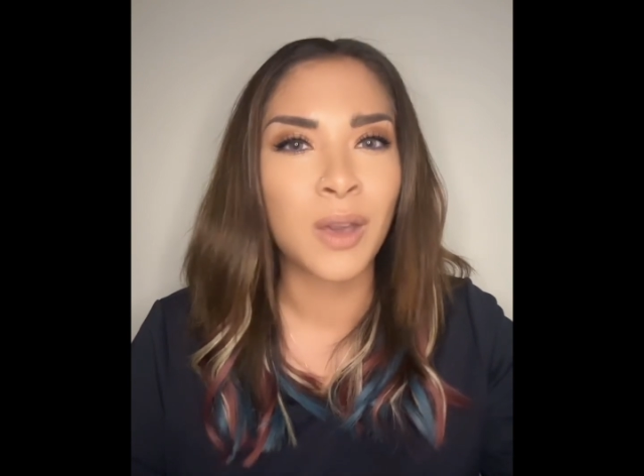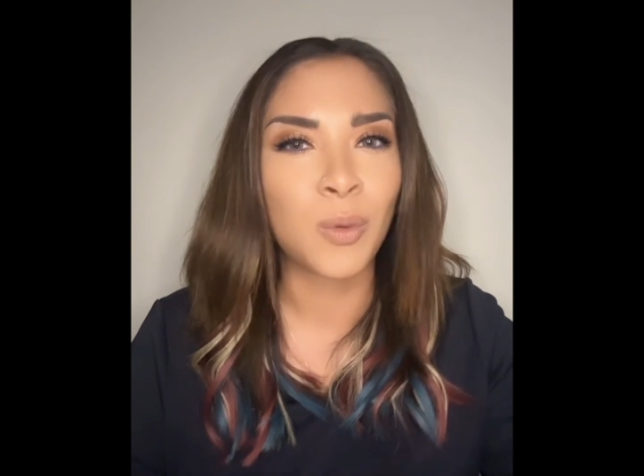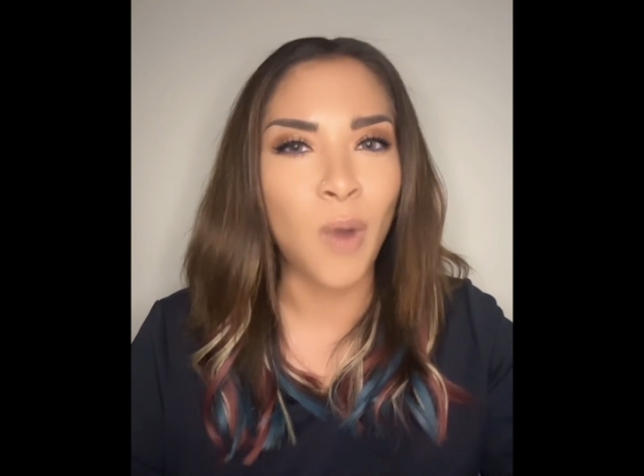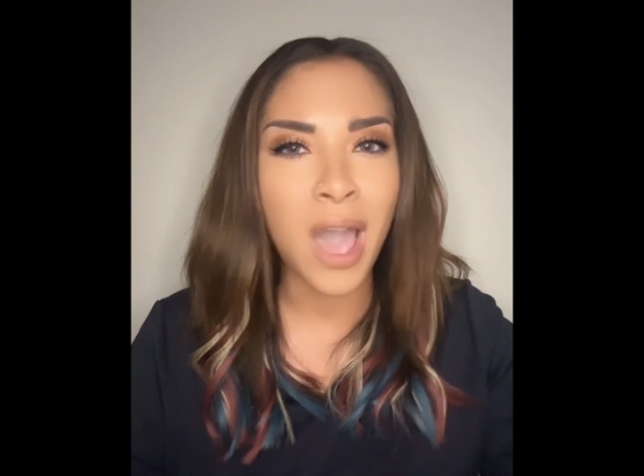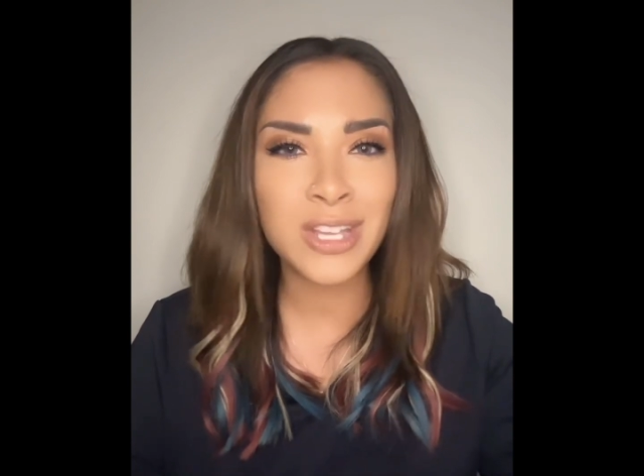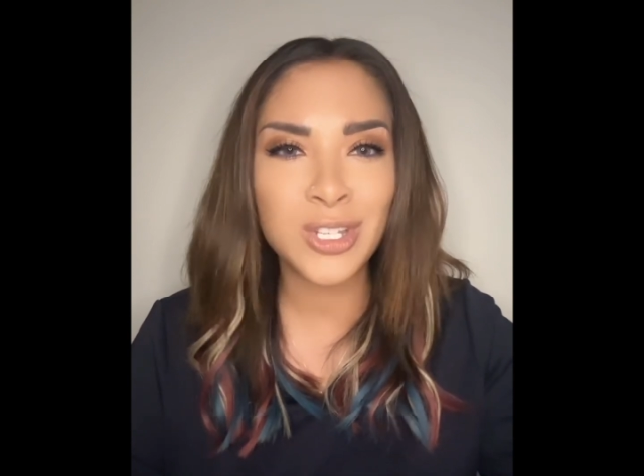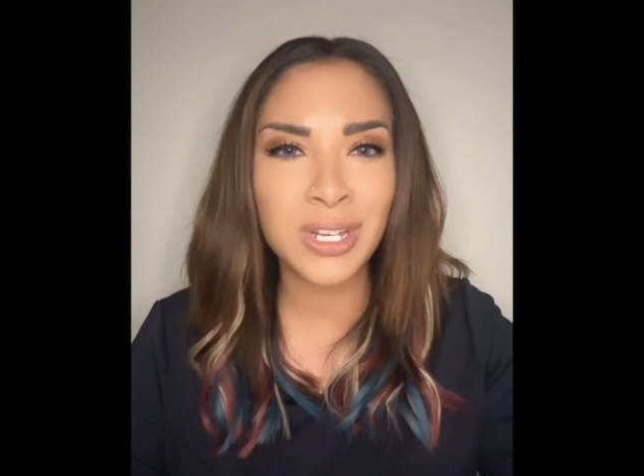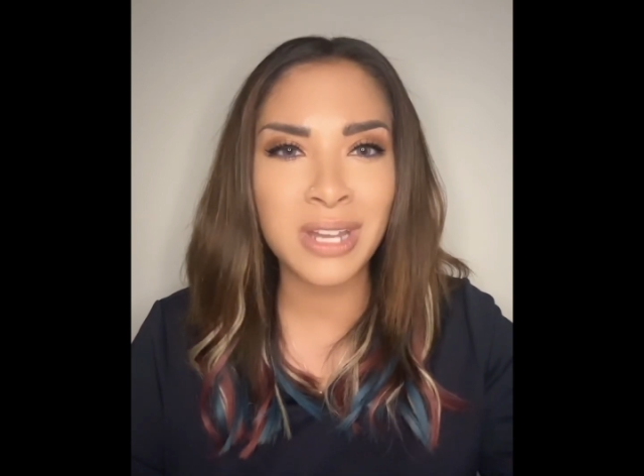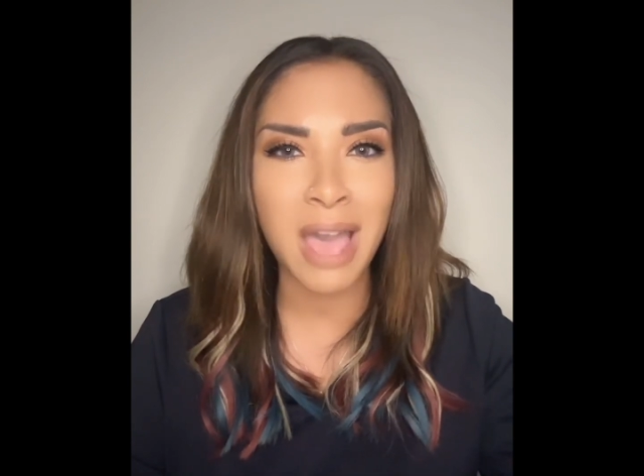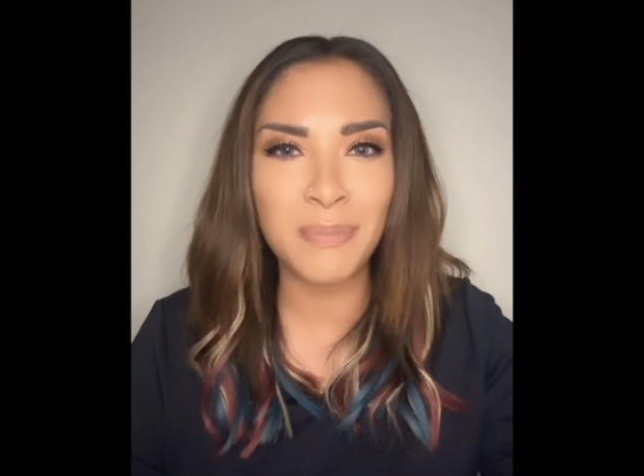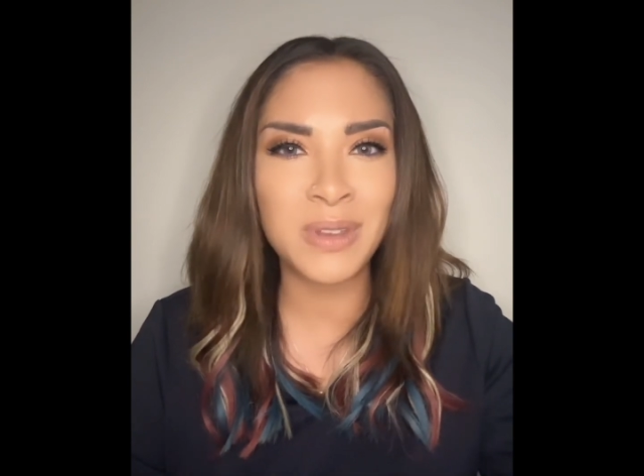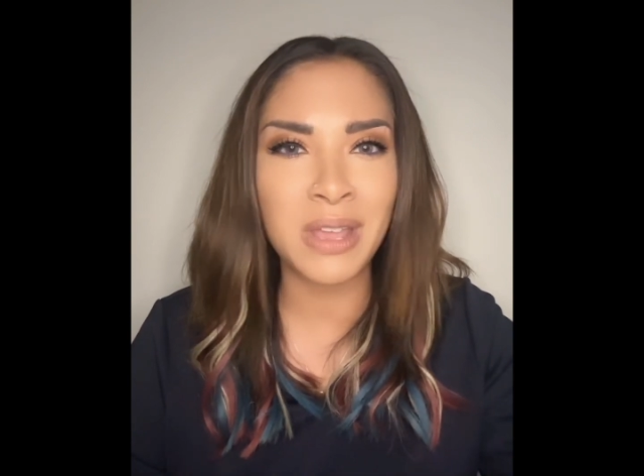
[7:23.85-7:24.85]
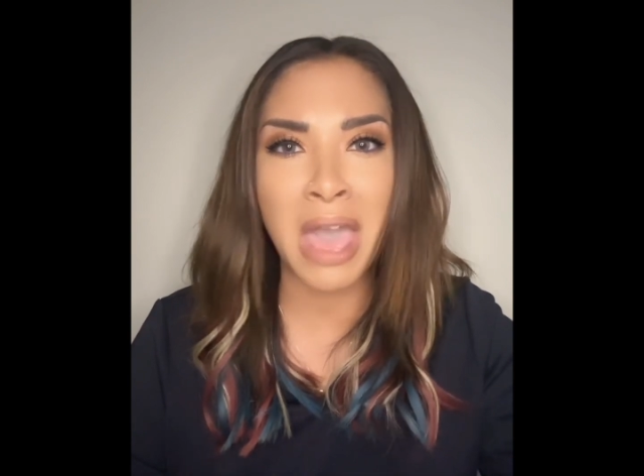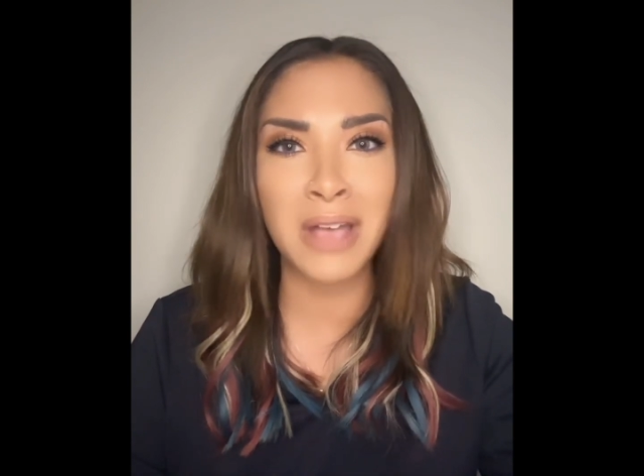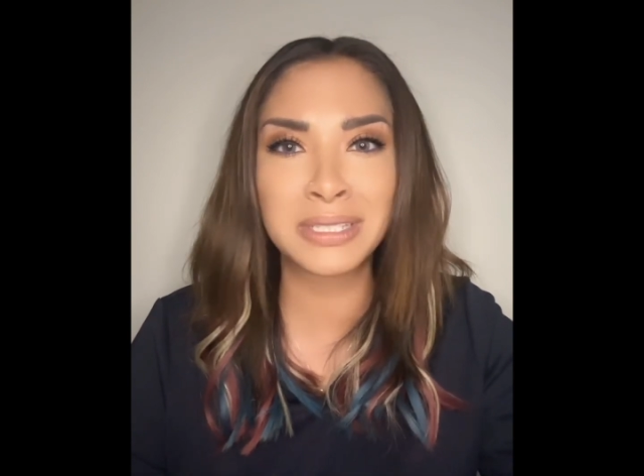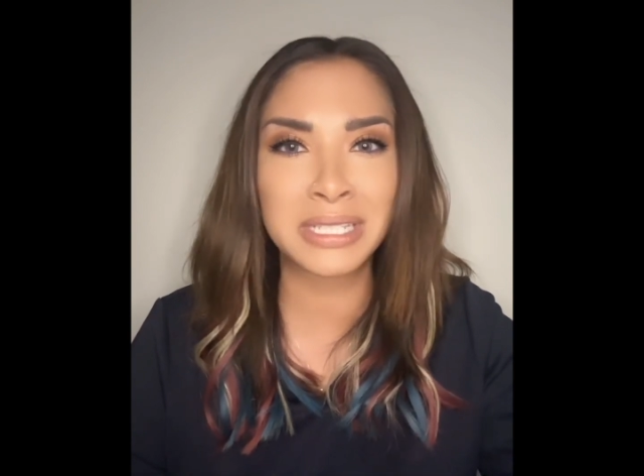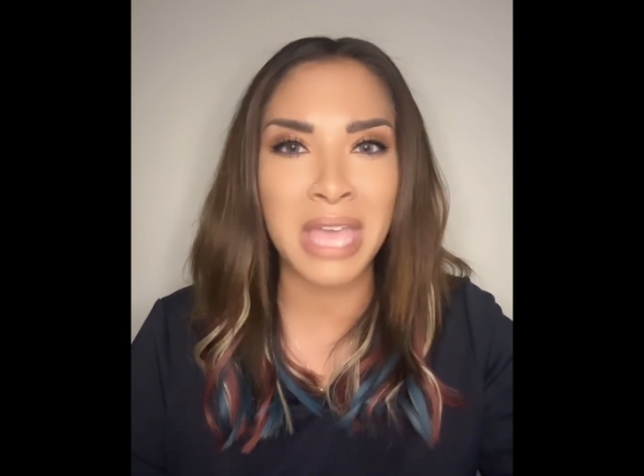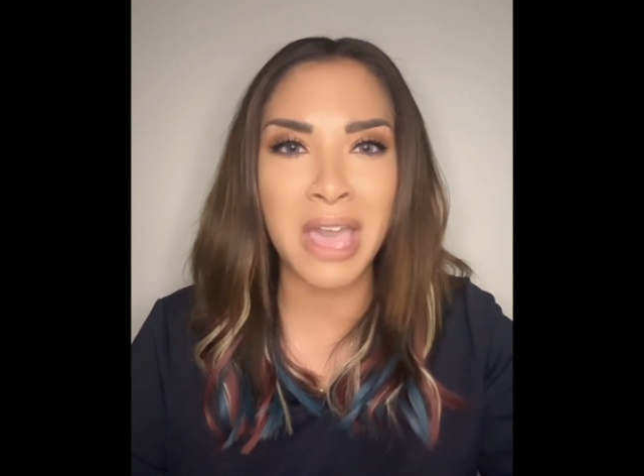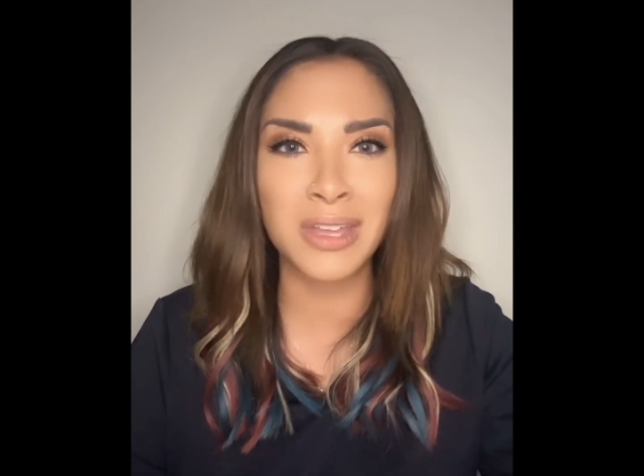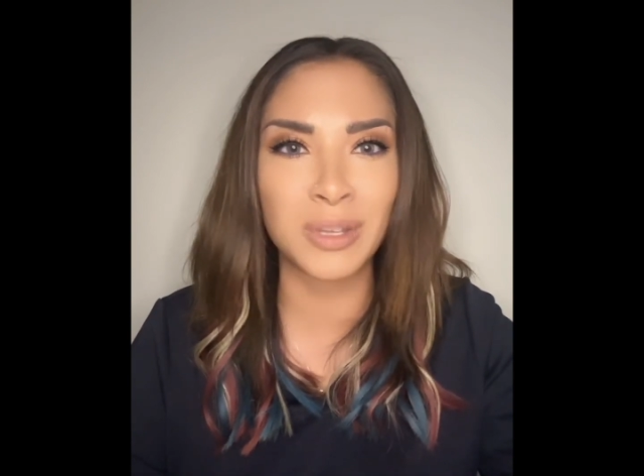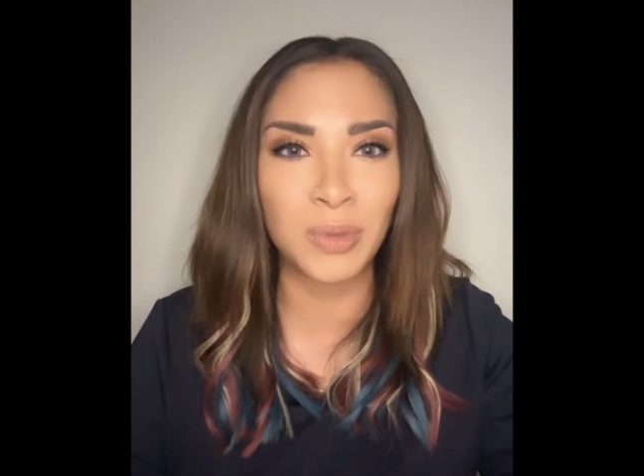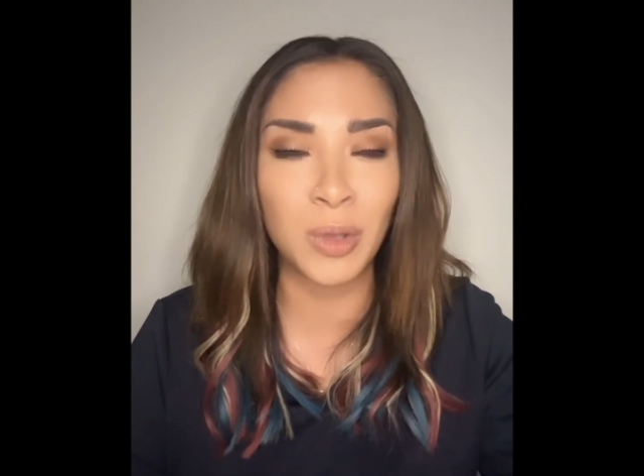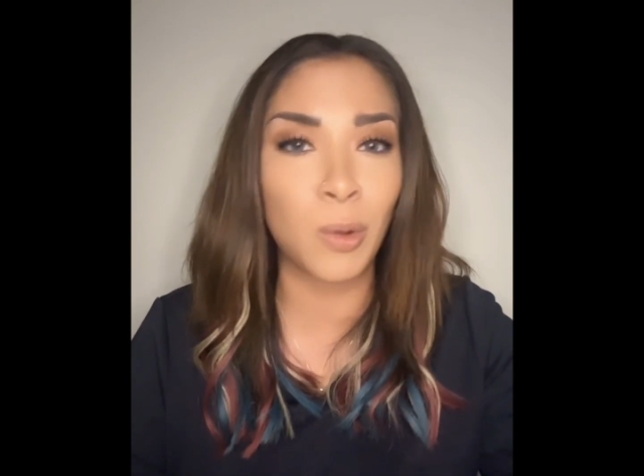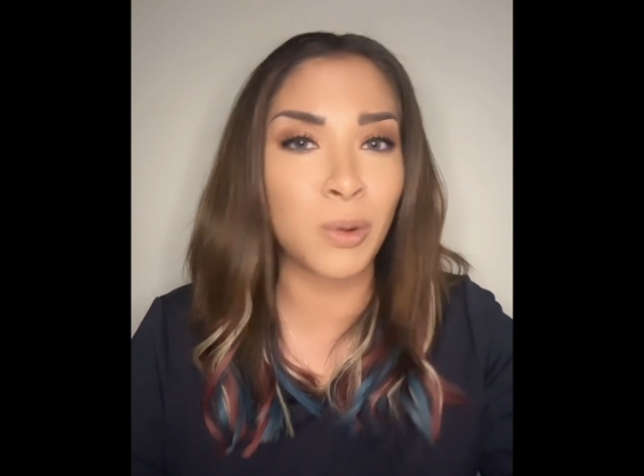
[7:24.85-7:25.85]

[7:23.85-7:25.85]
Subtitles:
Why has she not been held accountable